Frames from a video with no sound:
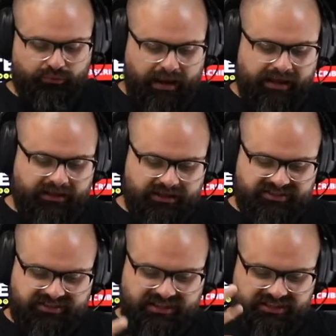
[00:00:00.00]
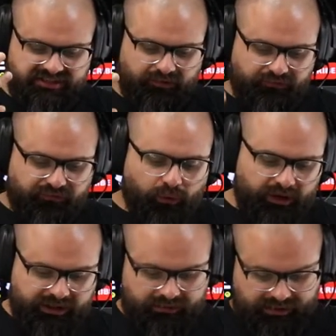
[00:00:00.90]
right, is this
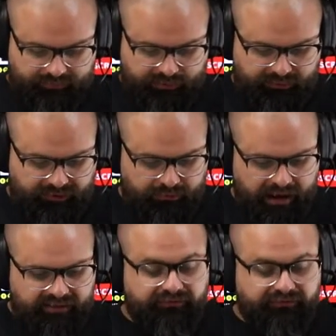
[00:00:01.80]
4-unit building, right?